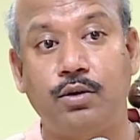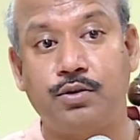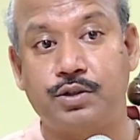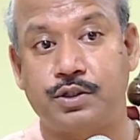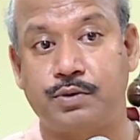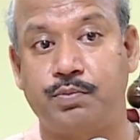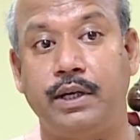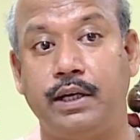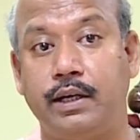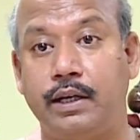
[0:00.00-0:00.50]
to
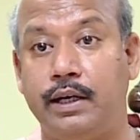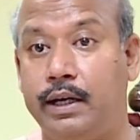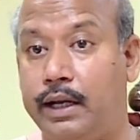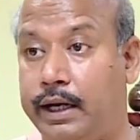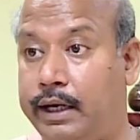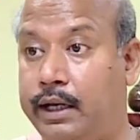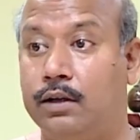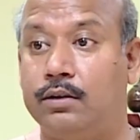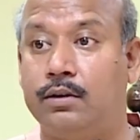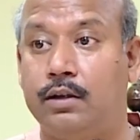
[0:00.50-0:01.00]
speak in
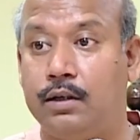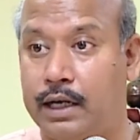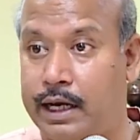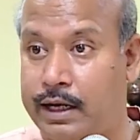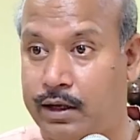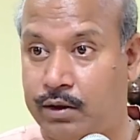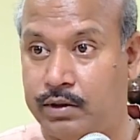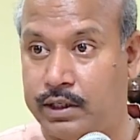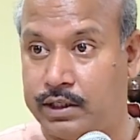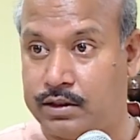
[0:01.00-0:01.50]
any other
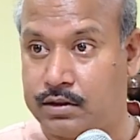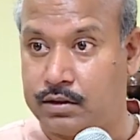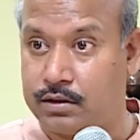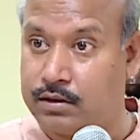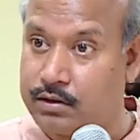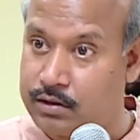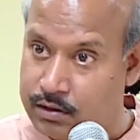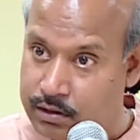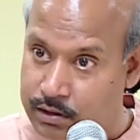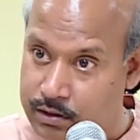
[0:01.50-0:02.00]
language.
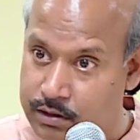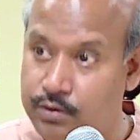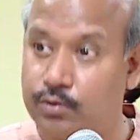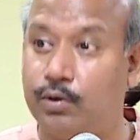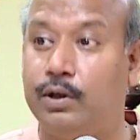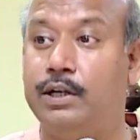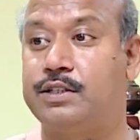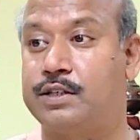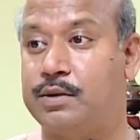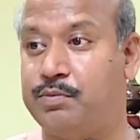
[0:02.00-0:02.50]
It's
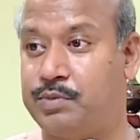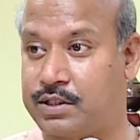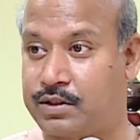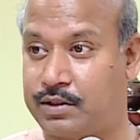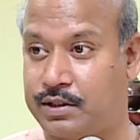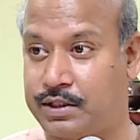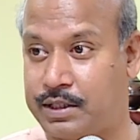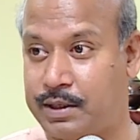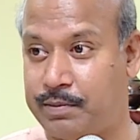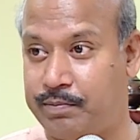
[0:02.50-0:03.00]
only
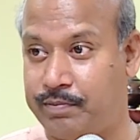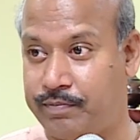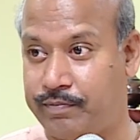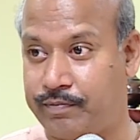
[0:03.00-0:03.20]
Sanskritam.